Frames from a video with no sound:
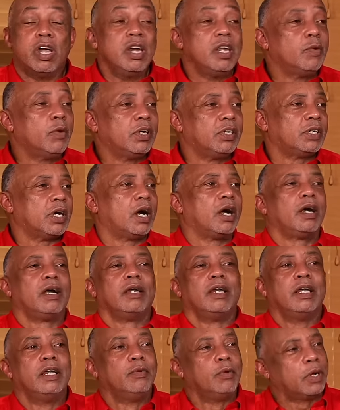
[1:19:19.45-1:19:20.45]
anyway, Jaro,
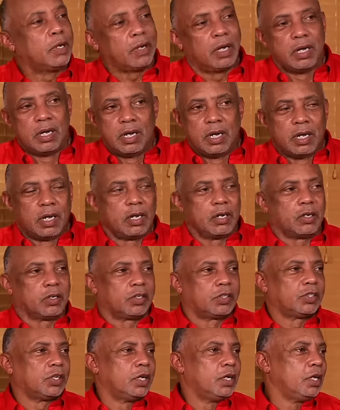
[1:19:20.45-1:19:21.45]
anyway, you know,
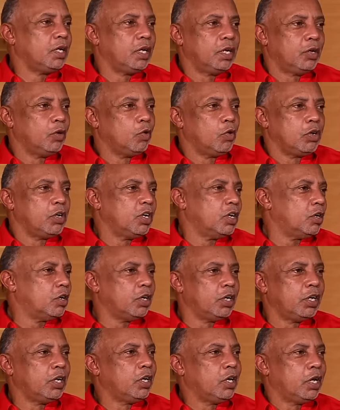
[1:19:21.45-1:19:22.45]
so, you know,
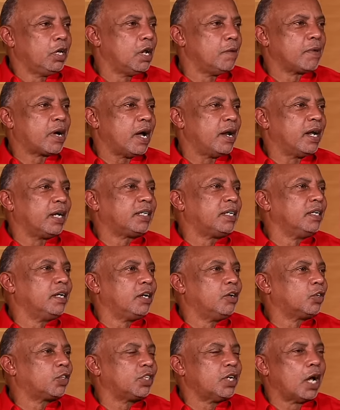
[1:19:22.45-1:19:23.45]
them kind of thing,
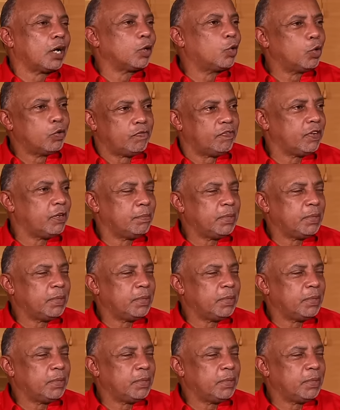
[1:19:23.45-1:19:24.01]
they're just not good for